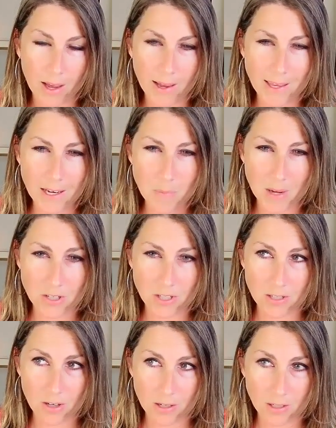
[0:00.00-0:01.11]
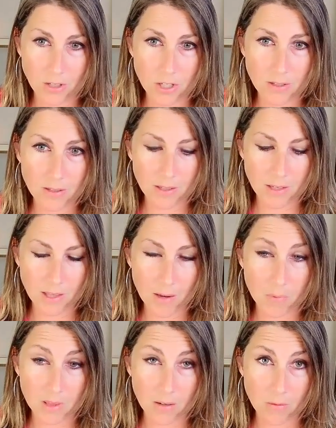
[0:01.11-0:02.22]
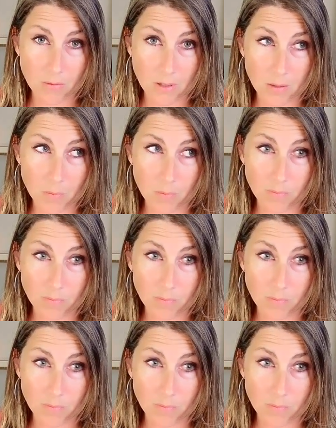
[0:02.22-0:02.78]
I can't imagine talking to Jesus like that, but they're really